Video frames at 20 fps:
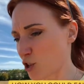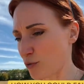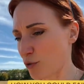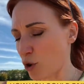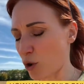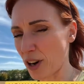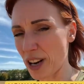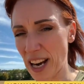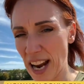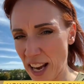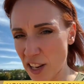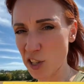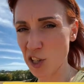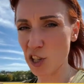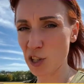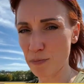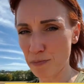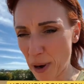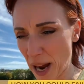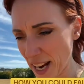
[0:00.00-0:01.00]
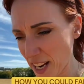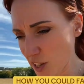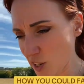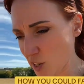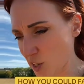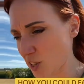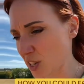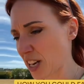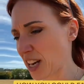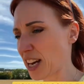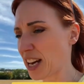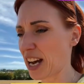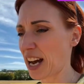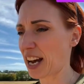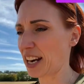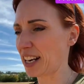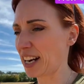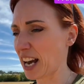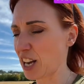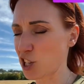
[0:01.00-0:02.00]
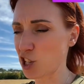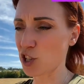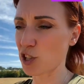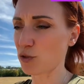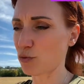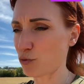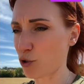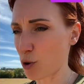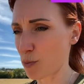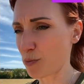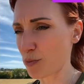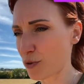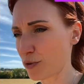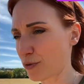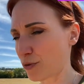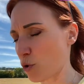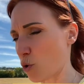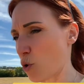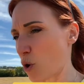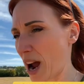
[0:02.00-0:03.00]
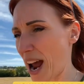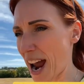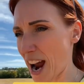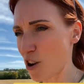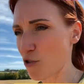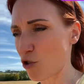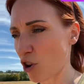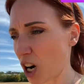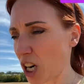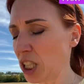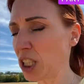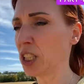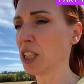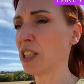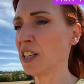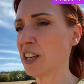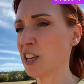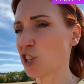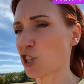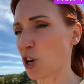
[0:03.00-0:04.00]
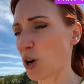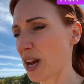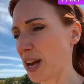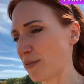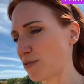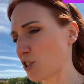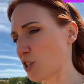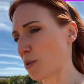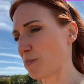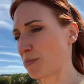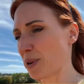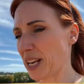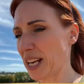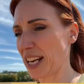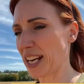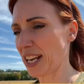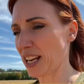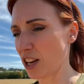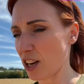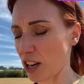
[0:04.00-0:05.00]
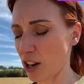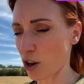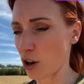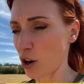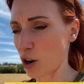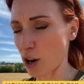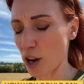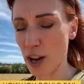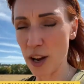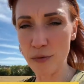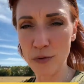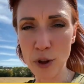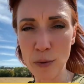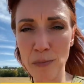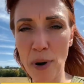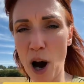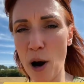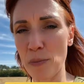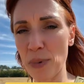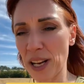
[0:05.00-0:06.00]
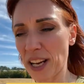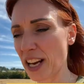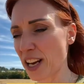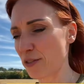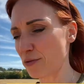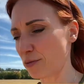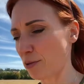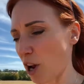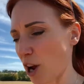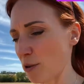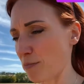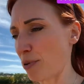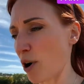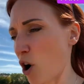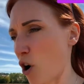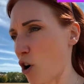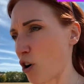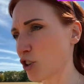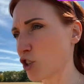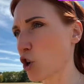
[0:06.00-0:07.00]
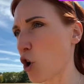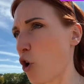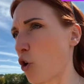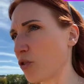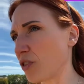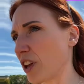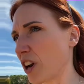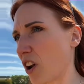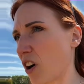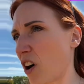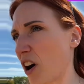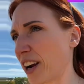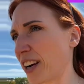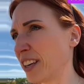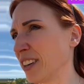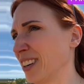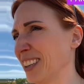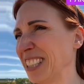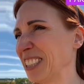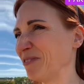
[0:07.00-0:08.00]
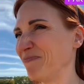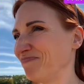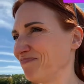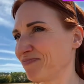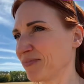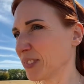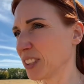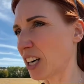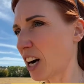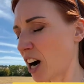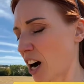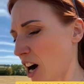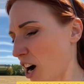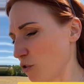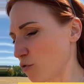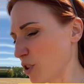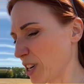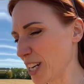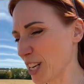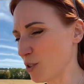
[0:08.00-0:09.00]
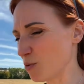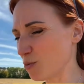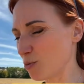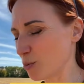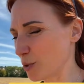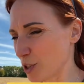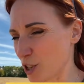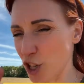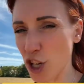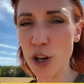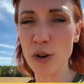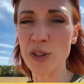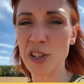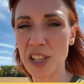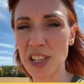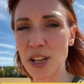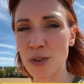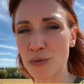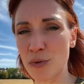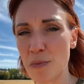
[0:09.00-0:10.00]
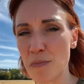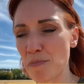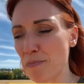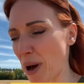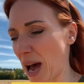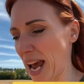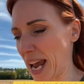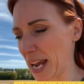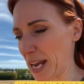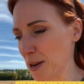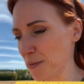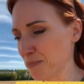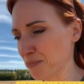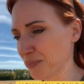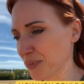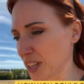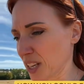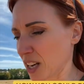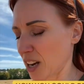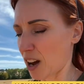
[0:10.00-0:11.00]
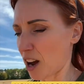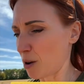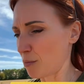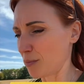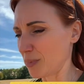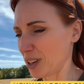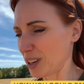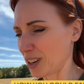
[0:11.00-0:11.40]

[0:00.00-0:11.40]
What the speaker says: because you've got less space and less room for error. So if the public have like parked on the line, I really would choose a different bay.